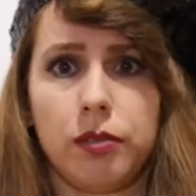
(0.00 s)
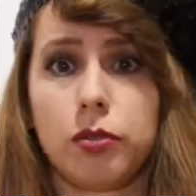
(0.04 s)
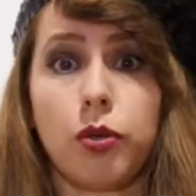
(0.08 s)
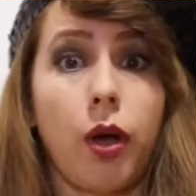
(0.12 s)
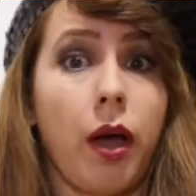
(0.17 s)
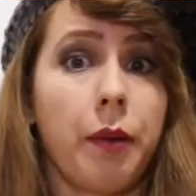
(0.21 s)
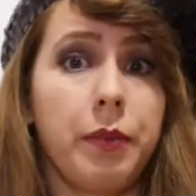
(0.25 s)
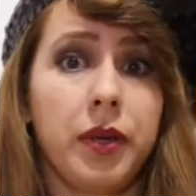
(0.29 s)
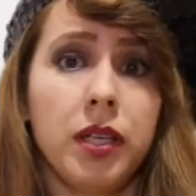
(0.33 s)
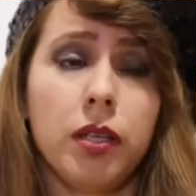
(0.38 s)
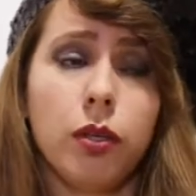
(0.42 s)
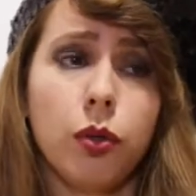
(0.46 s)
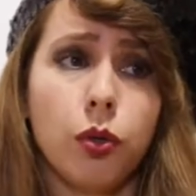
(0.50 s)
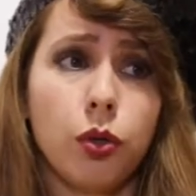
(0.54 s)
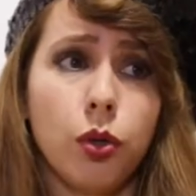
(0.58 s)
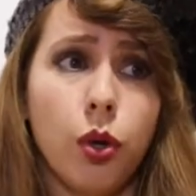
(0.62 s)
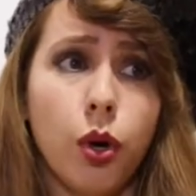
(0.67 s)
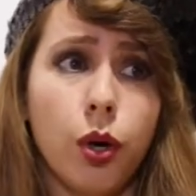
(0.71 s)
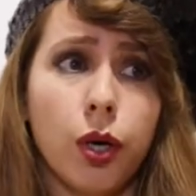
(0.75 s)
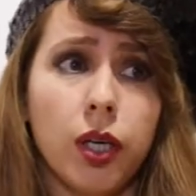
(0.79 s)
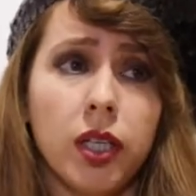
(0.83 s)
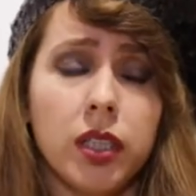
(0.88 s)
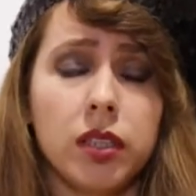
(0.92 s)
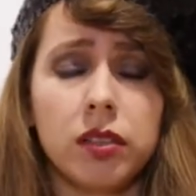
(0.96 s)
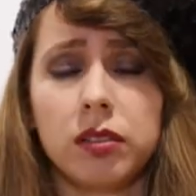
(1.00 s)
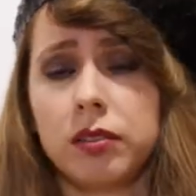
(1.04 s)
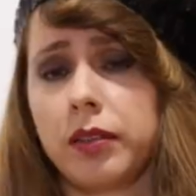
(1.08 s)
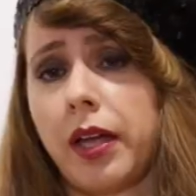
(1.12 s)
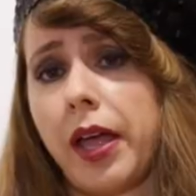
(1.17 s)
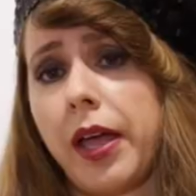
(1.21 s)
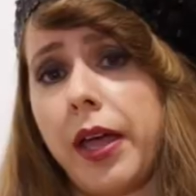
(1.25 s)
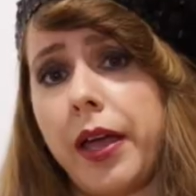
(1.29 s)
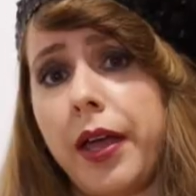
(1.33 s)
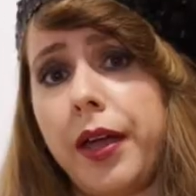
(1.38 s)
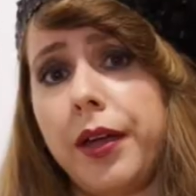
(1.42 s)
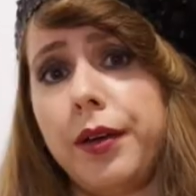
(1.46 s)
So I'm in New York
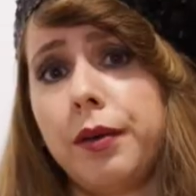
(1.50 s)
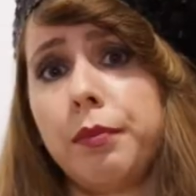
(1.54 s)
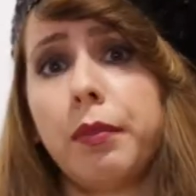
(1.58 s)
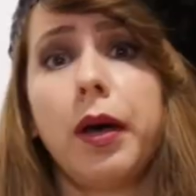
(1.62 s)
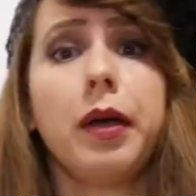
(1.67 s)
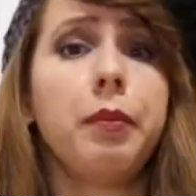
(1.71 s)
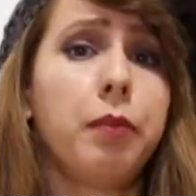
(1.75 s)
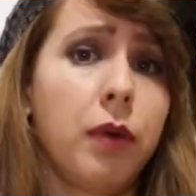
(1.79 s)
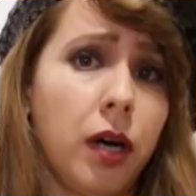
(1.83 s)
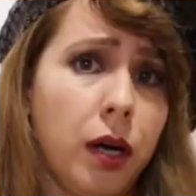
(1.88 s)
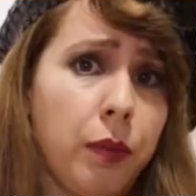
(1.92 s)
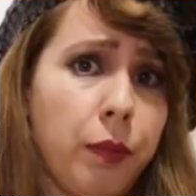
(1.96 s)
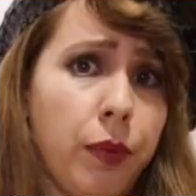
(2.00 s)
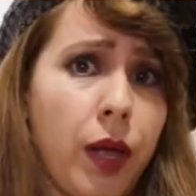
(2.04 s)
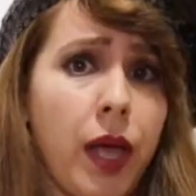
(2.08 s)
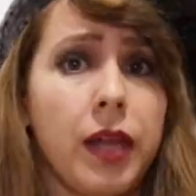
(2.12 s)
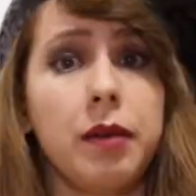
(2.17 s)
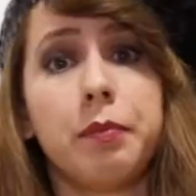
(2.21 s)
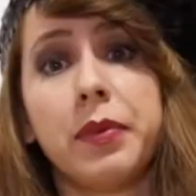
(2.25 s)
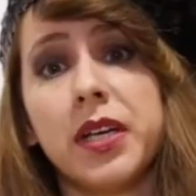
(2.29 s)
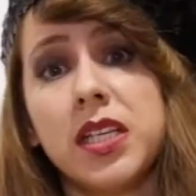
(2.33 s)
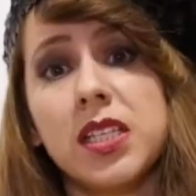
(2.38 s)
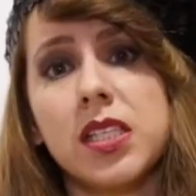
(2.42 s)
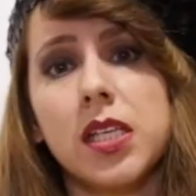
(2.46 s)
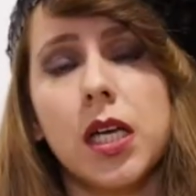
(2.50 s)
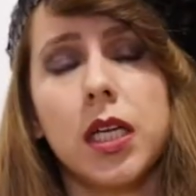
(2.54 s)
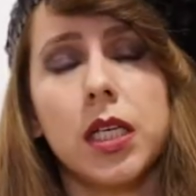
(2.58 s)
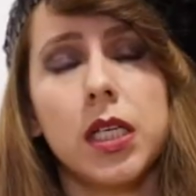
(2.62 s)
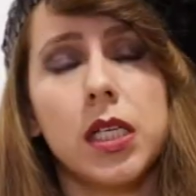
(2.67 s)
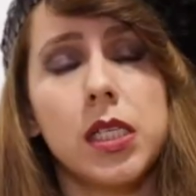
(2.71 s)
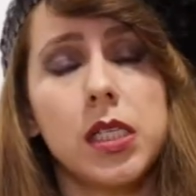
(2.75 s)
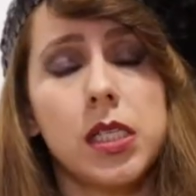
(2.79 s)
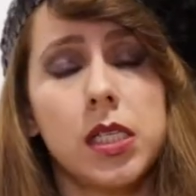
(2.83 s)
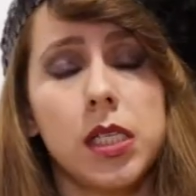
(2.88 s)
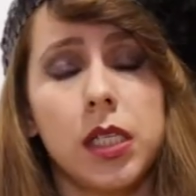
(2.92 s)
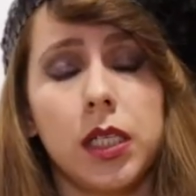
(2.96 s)
and my mom and my son
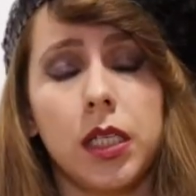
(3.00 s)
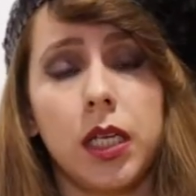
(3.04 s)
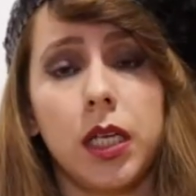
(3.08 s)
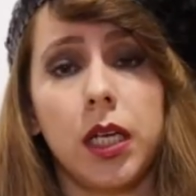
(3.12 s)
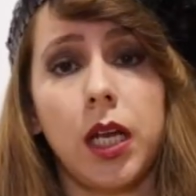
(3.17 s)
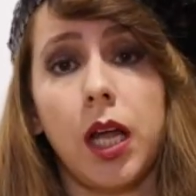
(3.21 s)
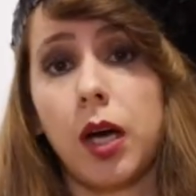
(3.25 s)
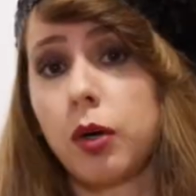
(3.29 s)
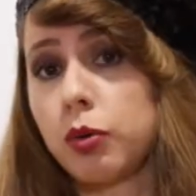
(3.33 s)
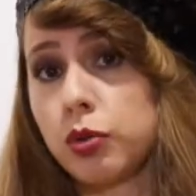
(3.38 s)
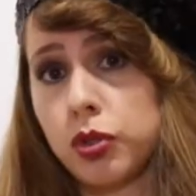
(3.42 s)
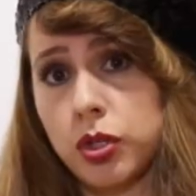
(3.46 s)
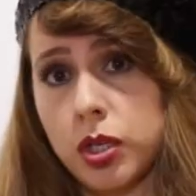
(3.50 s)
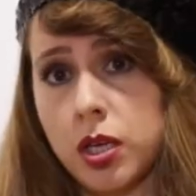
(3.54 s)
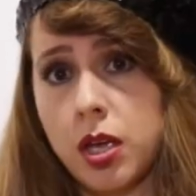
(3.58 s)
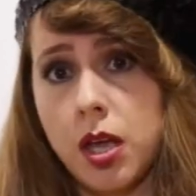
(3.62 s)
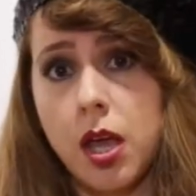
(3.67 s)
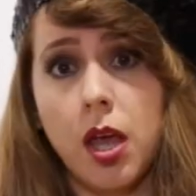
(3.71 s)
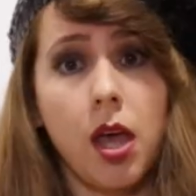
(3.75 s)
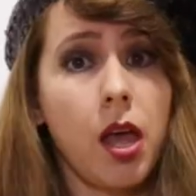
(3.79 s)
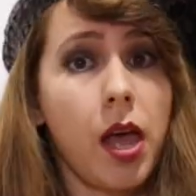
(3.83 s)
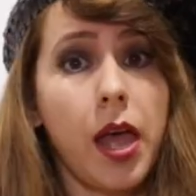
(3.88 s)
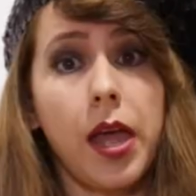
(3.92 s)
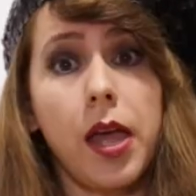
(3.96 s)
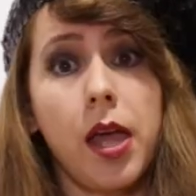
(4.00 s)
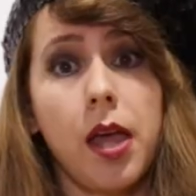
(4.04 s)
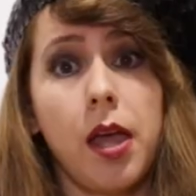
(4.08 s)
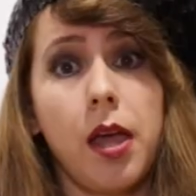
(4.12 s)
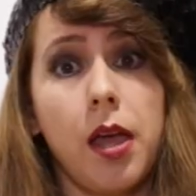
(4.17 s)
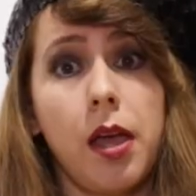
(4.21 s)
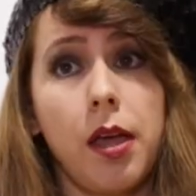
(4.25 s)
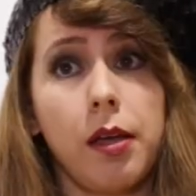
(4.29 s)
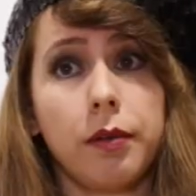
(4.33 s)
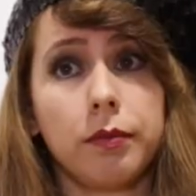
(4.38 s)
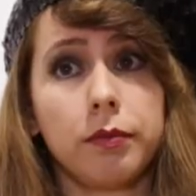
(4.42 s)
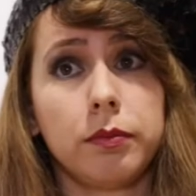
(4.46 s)
is in La Jose
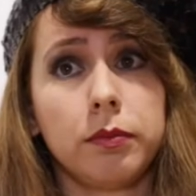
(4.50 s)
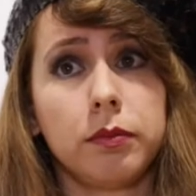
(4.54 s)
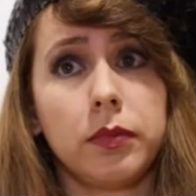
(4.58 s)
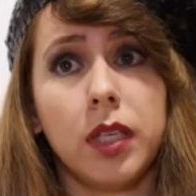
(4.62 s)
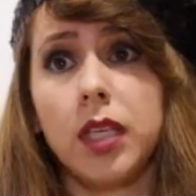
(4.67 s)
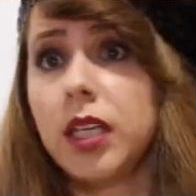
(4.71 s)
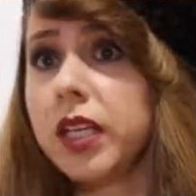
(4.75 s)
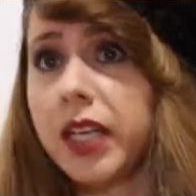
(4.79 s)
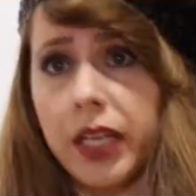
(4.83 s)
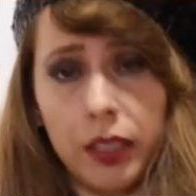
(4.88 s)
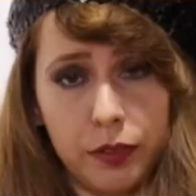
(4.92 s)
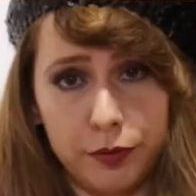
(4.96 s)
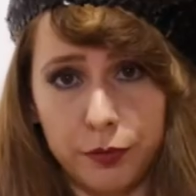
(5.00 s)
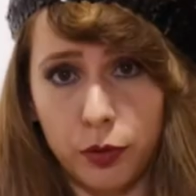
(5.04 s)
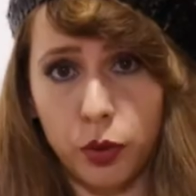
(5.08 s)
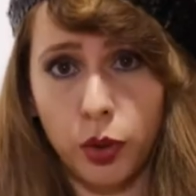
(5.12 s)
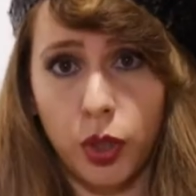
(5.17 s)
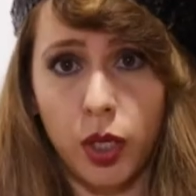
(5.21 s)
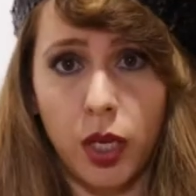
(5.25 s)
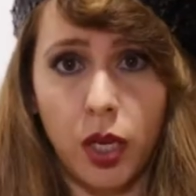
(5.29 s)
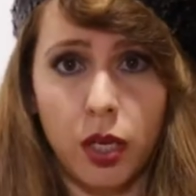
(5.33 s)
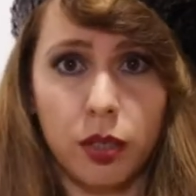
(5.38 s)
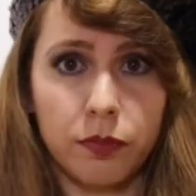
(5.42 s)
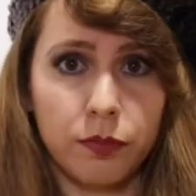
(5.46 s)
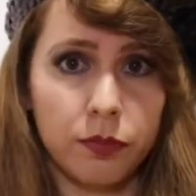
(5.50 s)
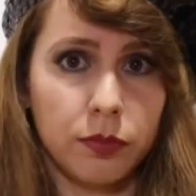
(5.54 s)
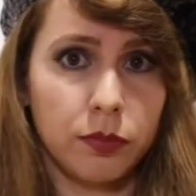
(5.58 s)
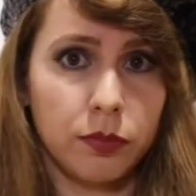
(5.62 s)
uh, in California.